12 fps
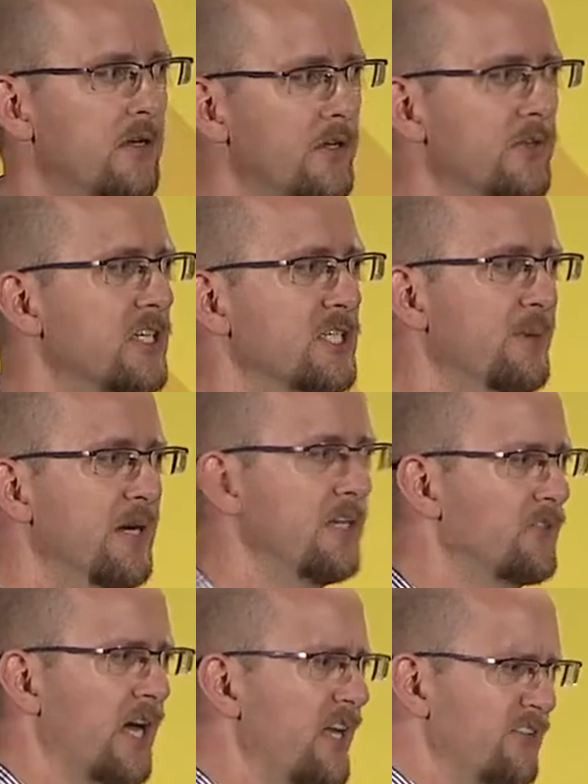user
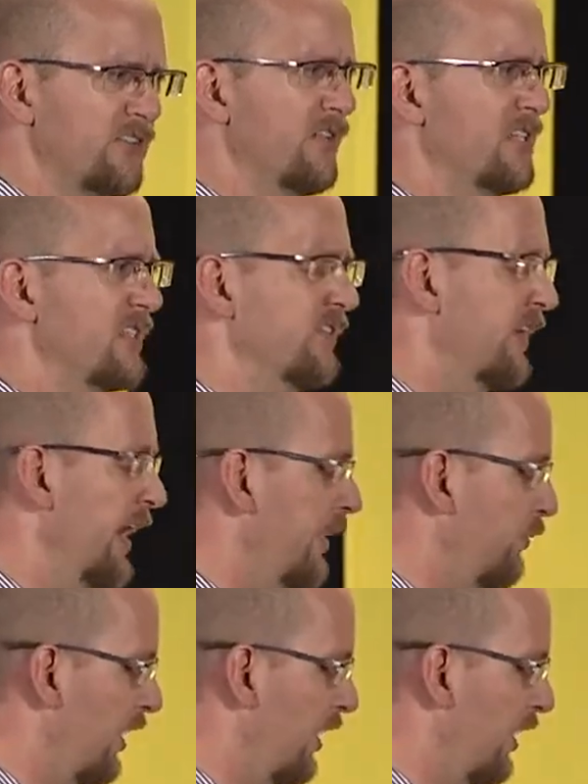experience, right? It's service design.